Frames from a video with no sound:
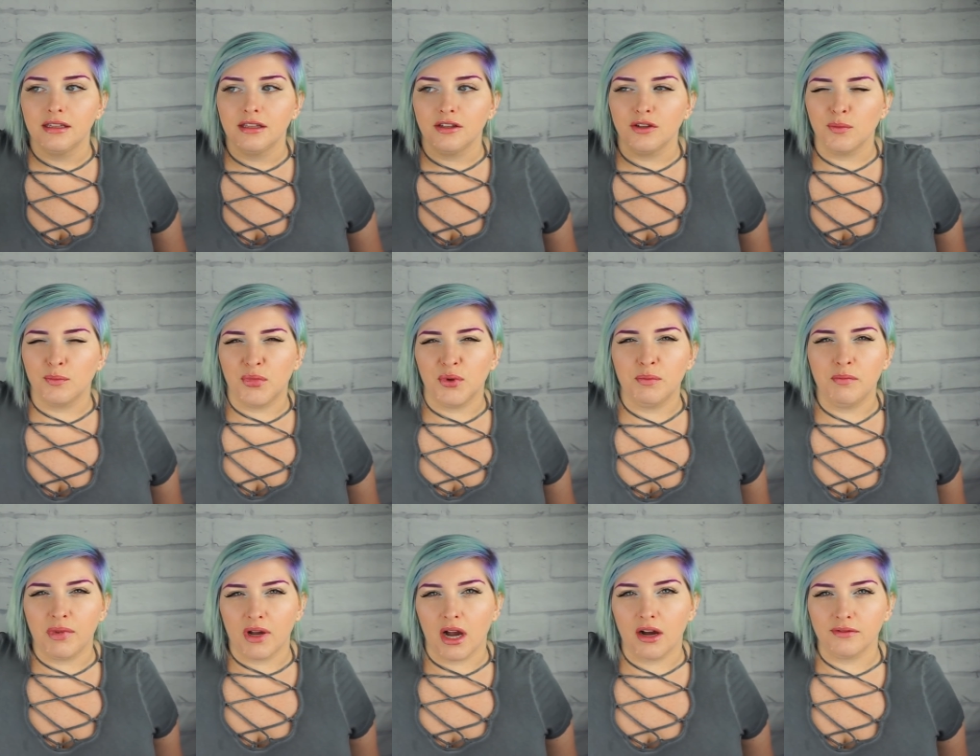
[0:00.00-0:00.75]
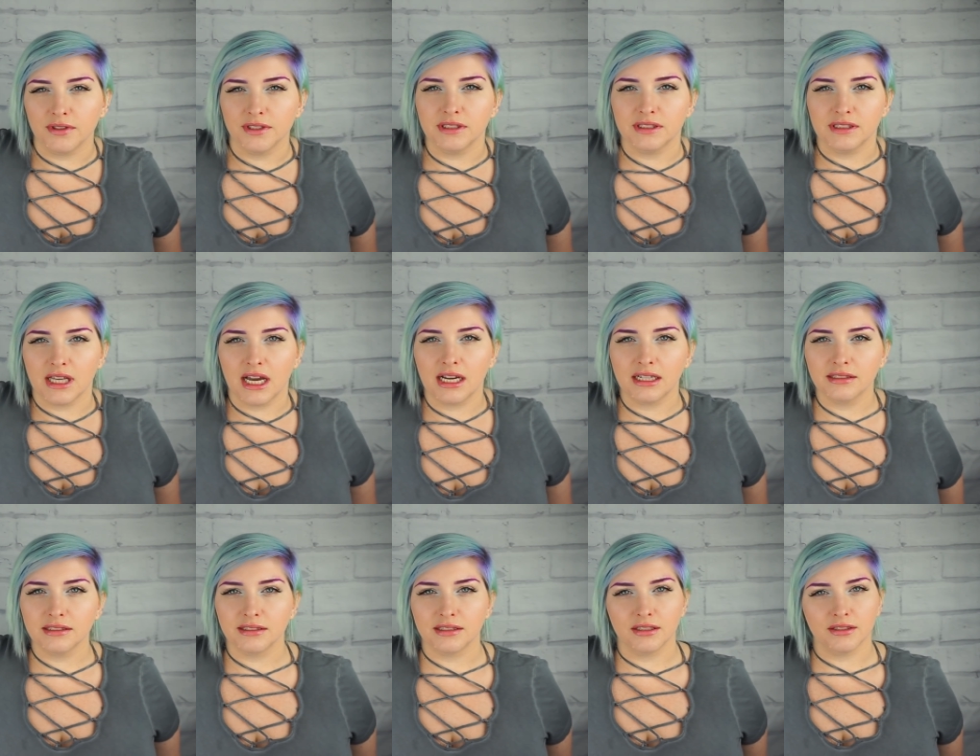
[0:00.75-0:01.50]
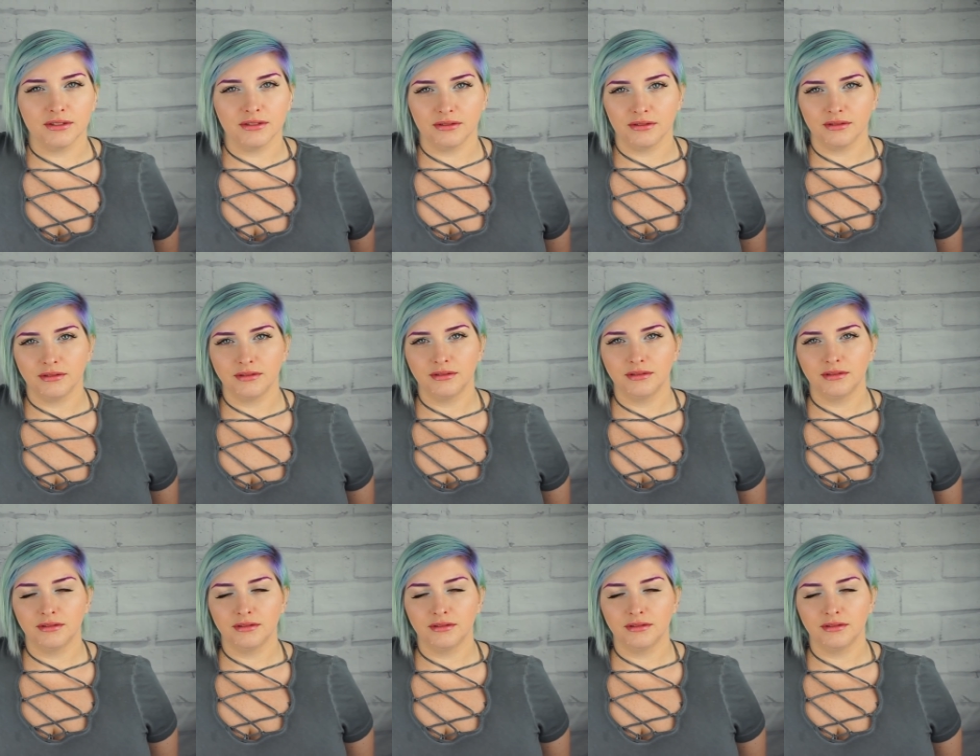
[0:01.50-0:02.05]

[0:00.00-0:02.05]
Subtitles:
your boob covers that, so